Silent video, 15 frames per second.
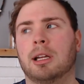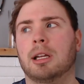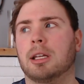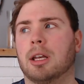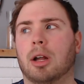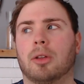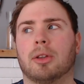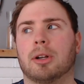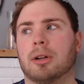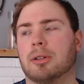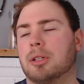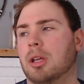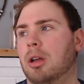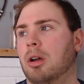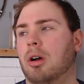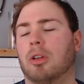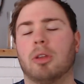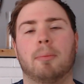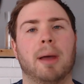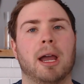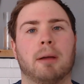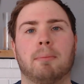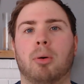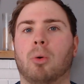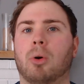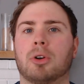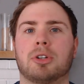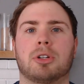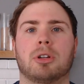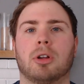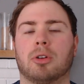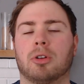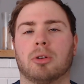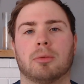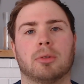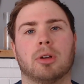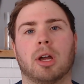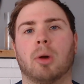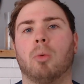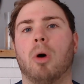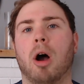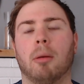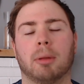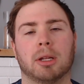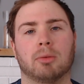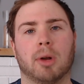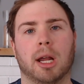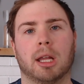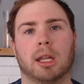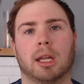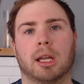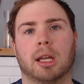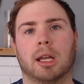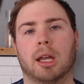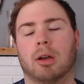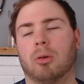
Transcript: You know, there's on the back porch, you know, you got a wobbly railing,